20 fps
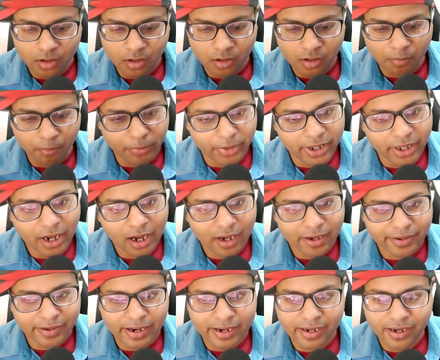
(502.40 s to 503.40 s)
Mia,
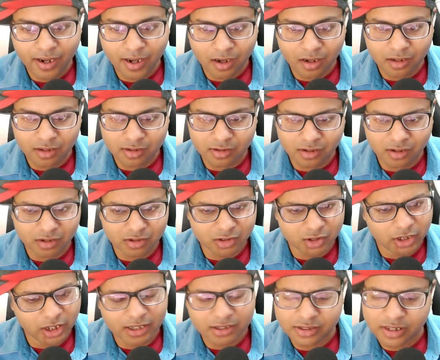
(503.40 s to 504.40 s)
Reina,
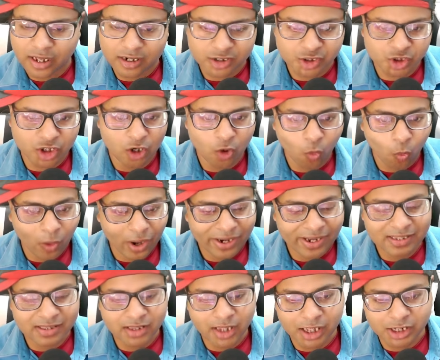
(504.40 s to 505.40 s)
they are still
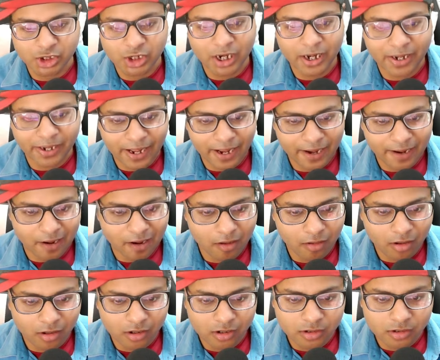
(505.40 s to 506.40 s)
working the Gen 10.
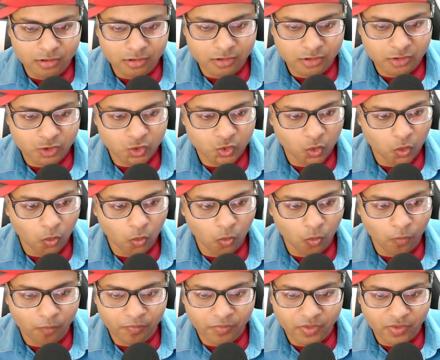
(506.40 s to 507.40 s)

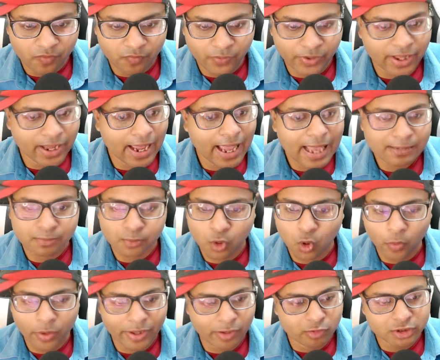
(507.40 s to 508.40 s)
So Freya have
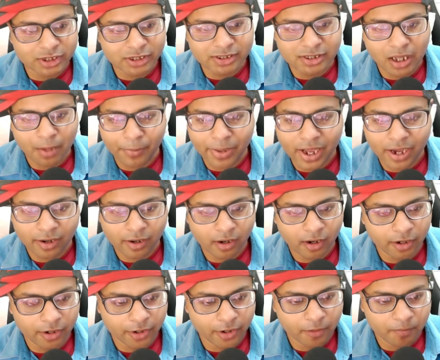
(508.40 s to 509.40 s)
no use in the bear
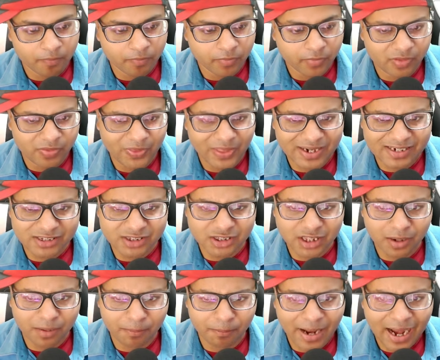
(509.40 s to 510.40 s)
hunt. That is
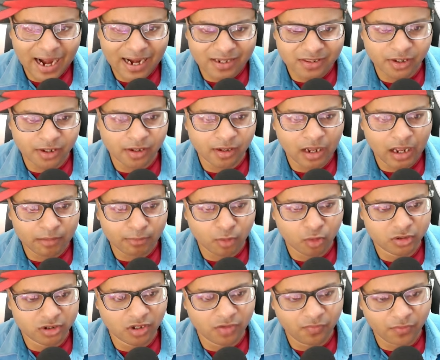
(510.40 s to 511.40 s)
the bad thing
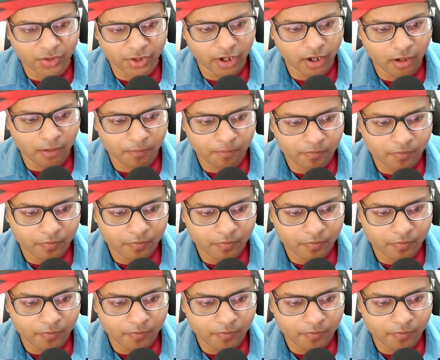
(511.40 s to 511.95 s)
about the Freya.